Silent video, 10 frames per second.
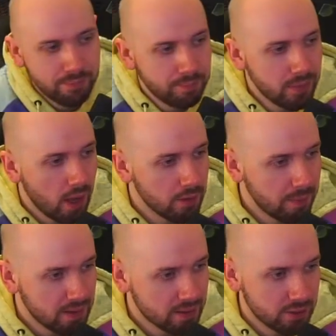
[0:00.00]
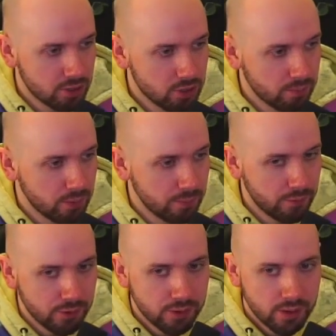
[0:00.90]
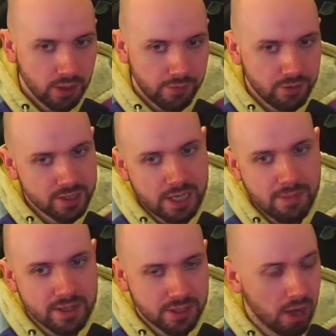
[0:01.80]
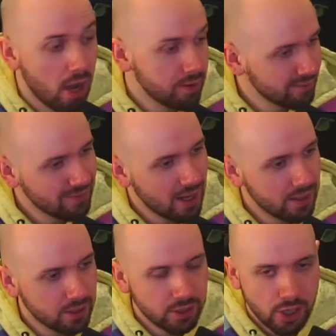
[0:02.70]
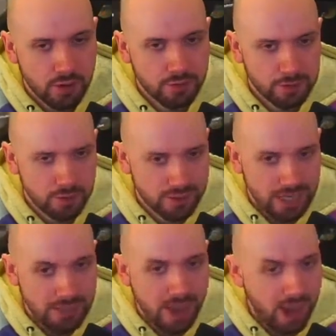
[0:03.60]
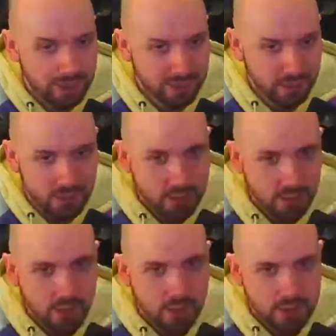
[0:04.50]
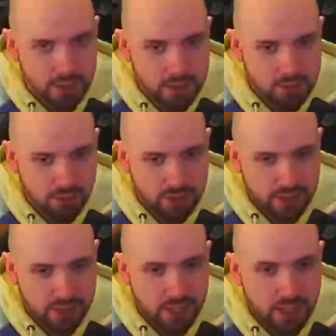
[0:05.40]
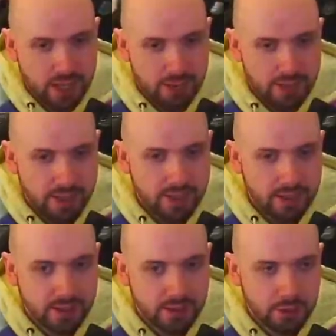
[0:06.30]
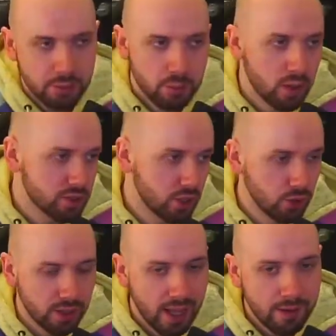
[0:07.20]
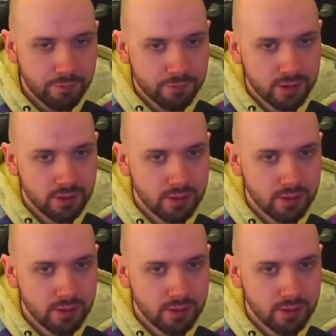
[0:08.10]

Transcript: Not the best thing to jump up for. Like, if your teammate's gone, yeah, you can go for this, but your teammate hasn't gone. This is risky. Now here, you would want to look left.